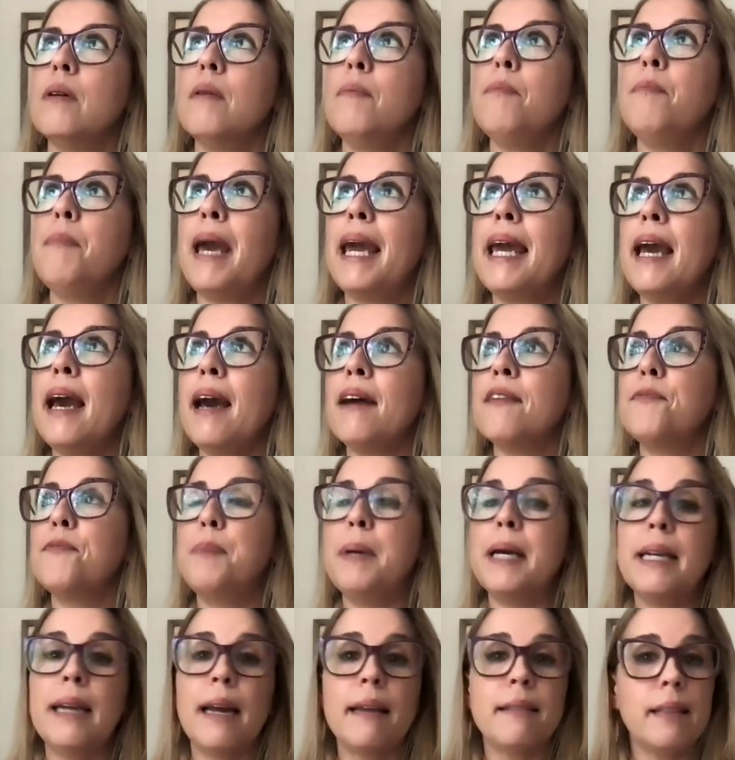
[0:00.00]
may have
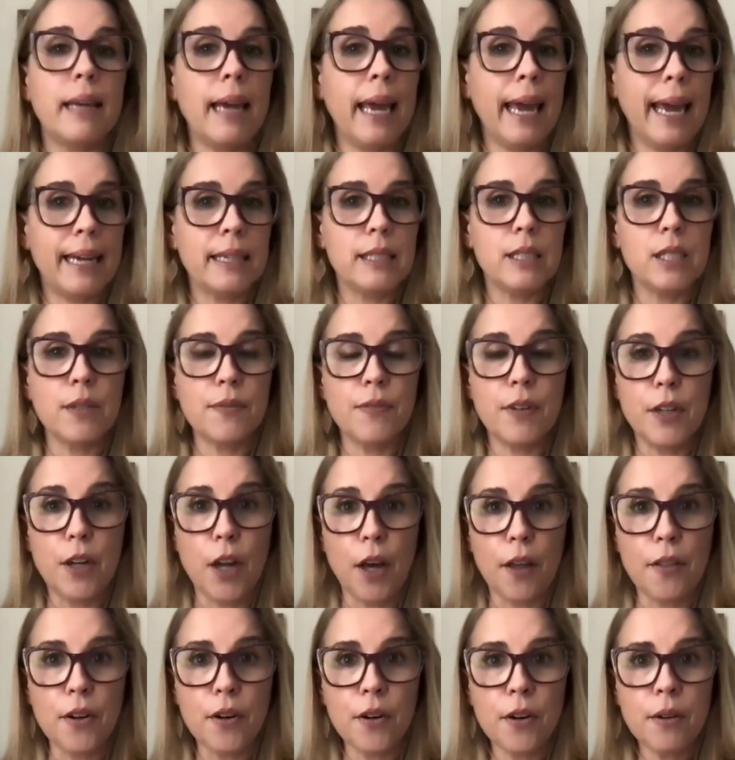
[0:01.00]
been at the hands of
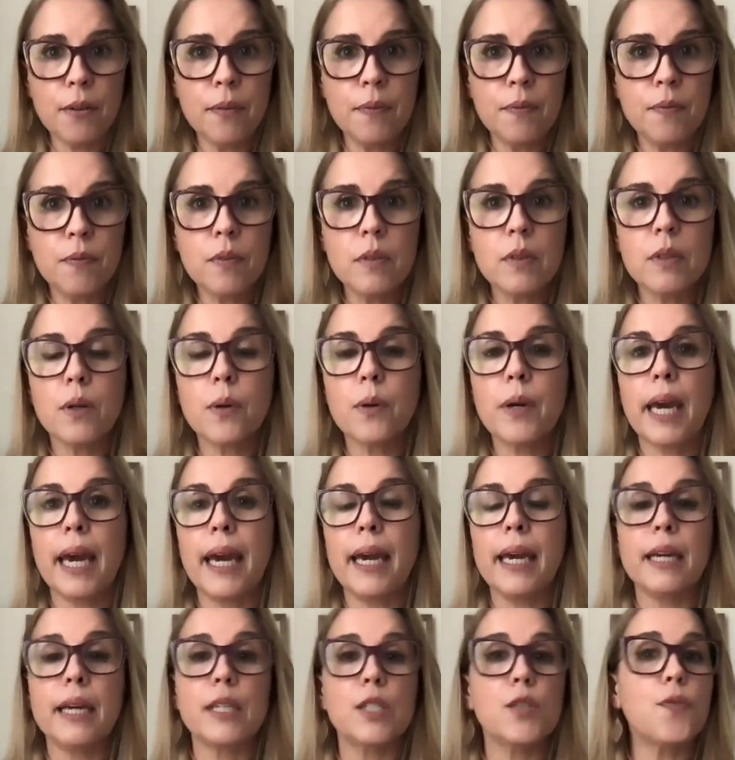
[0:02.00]
another,
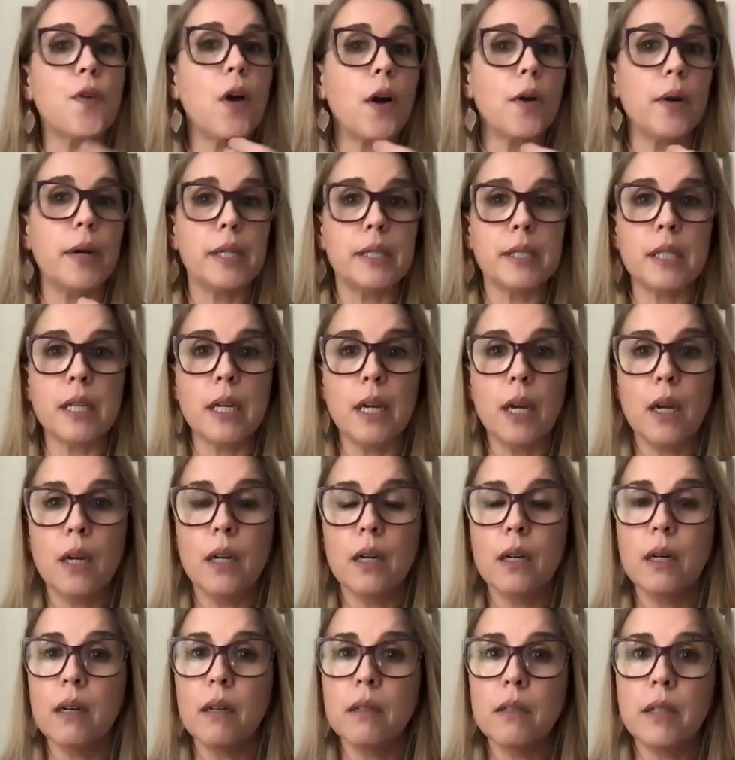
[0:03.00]
okay, as far as,
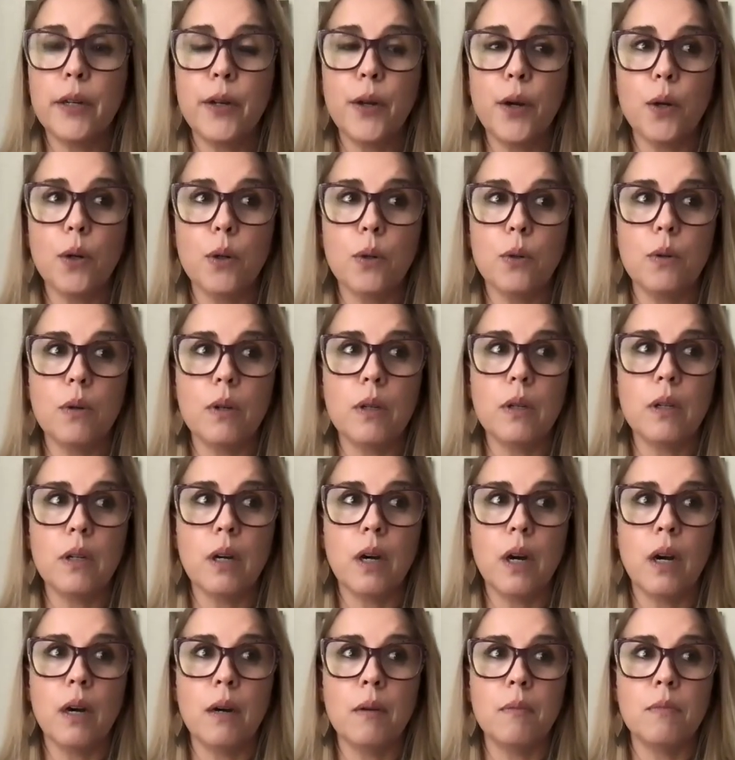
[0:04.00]

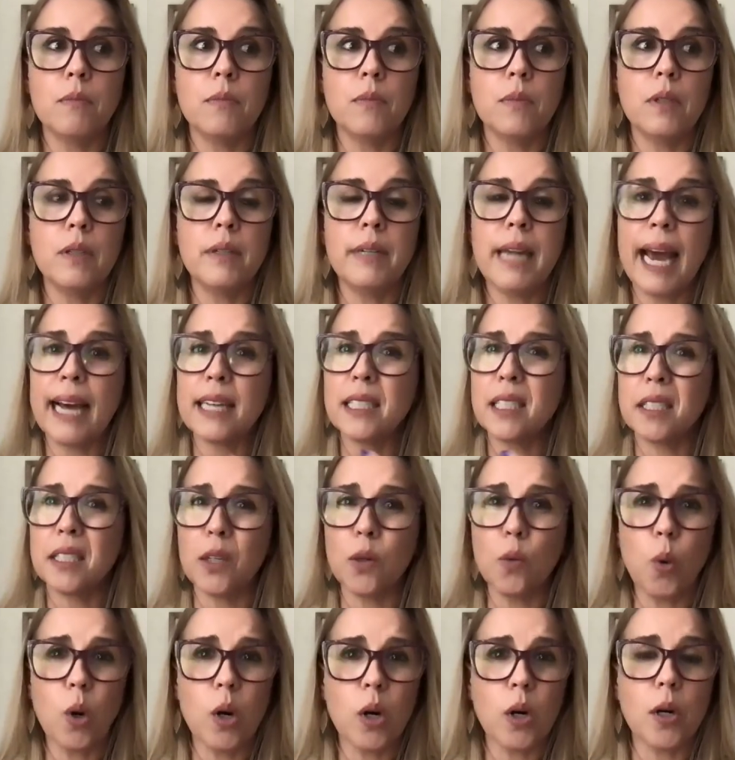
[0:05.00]

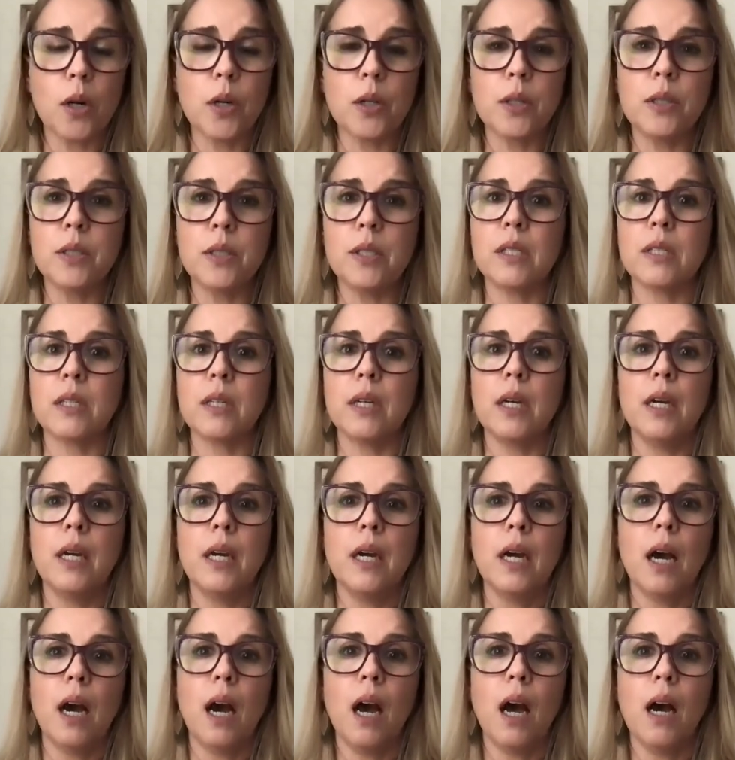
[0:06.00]
nasty words,
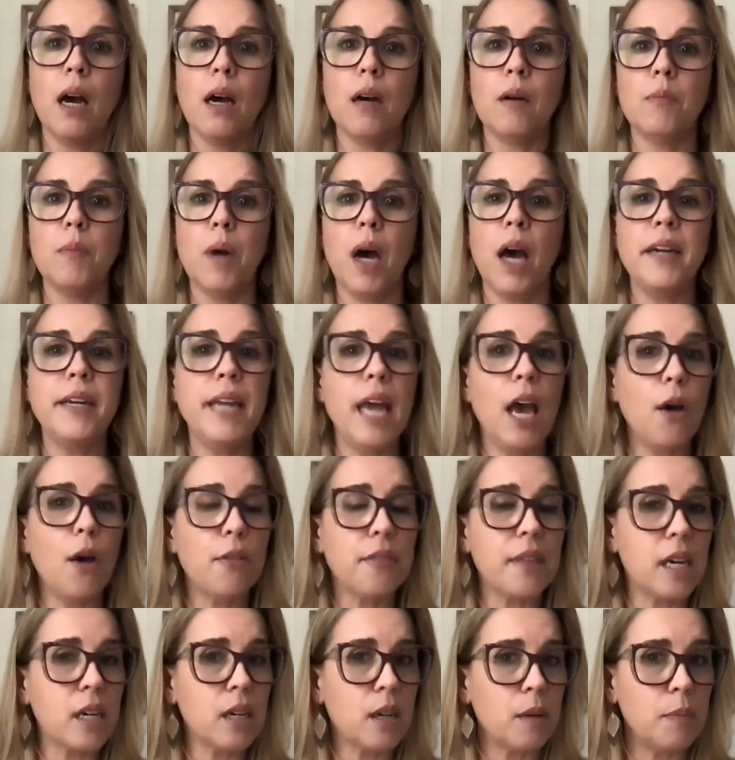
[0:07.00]

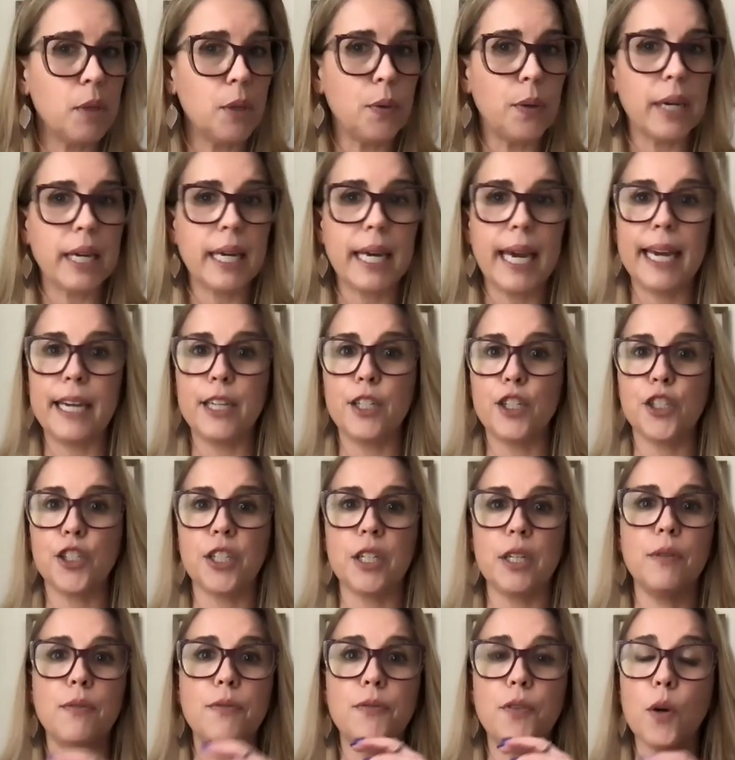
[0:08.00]
unhealthy
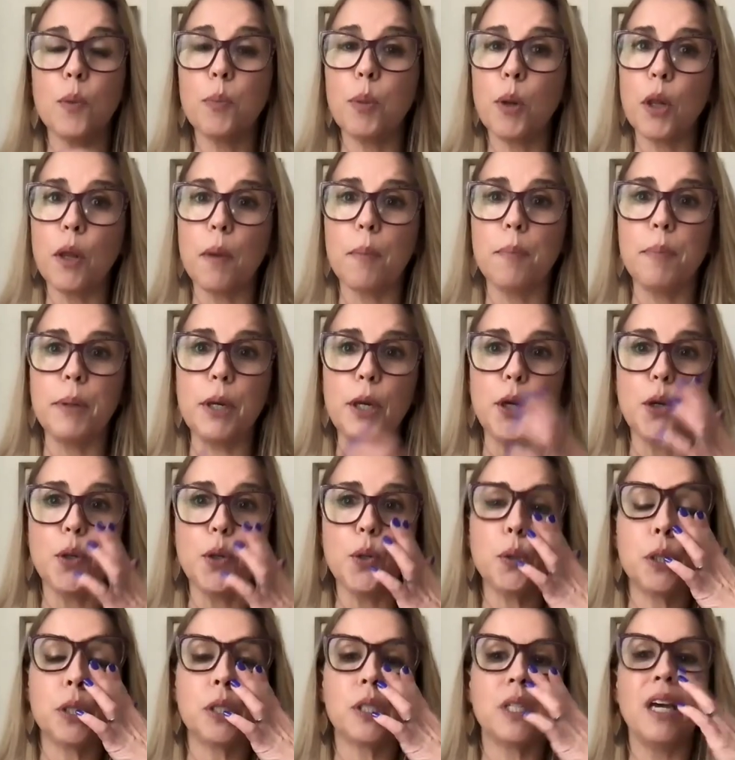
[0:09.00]
communication, verbal
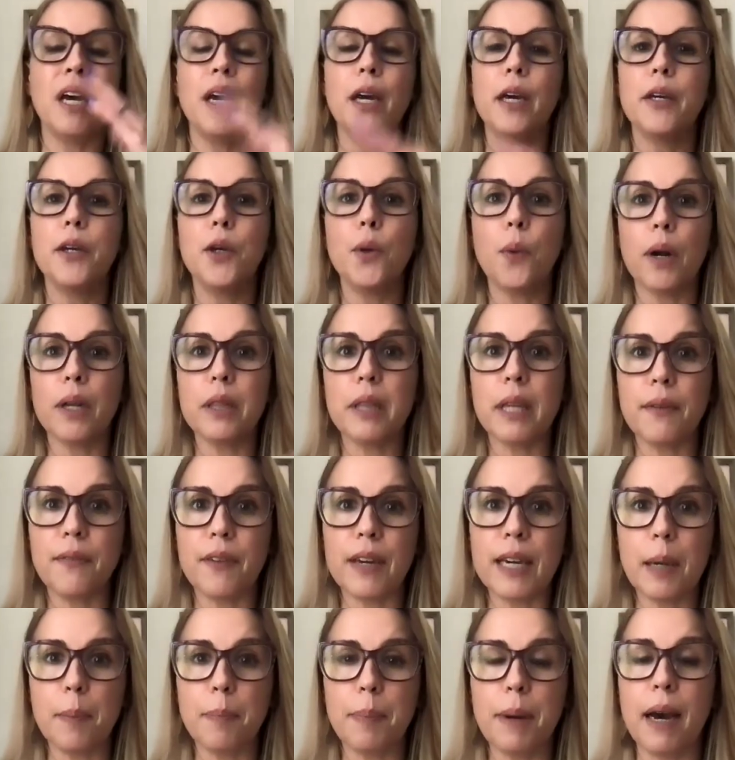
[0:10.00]
abuse, you are
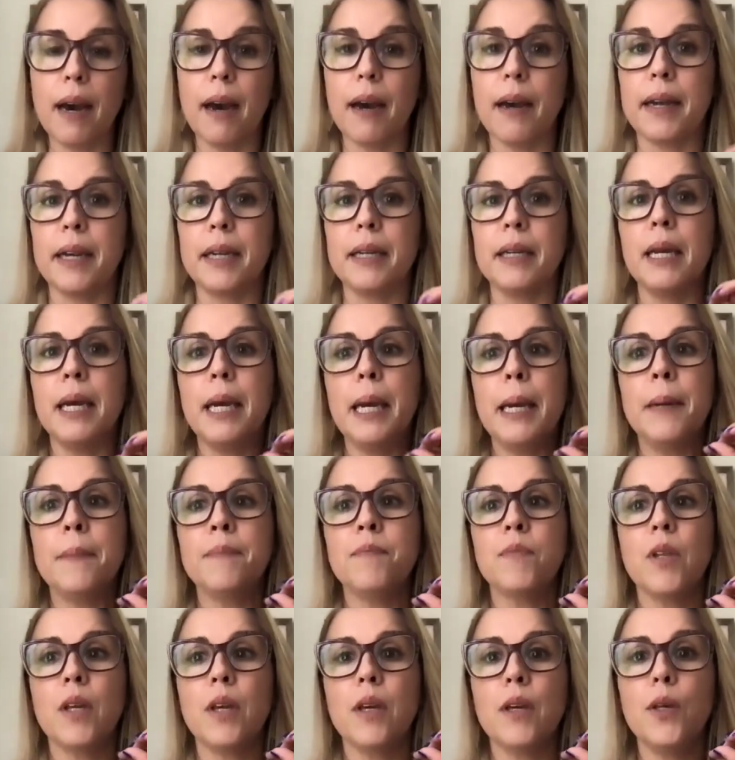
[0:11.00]
leaving it behind.
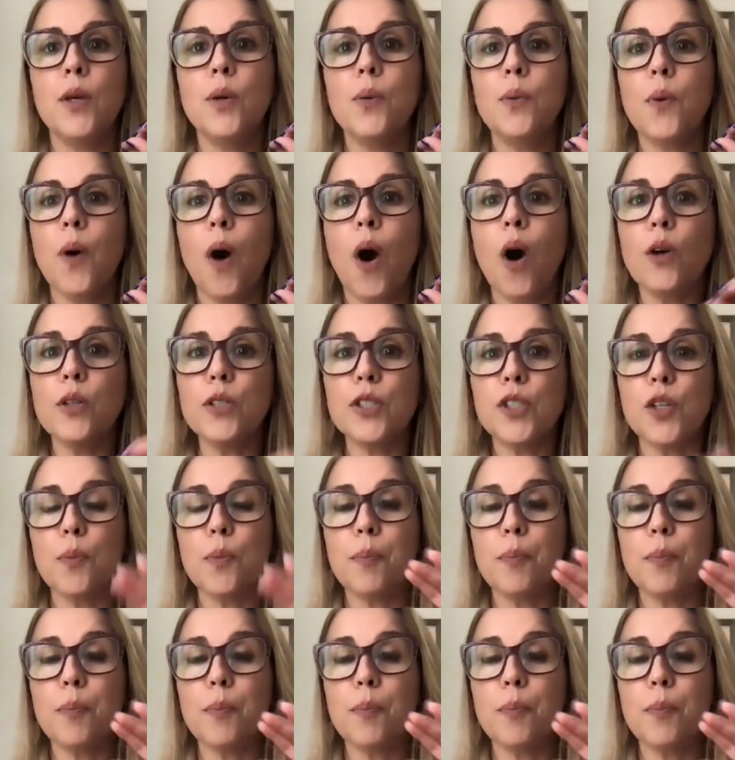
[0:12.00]
You also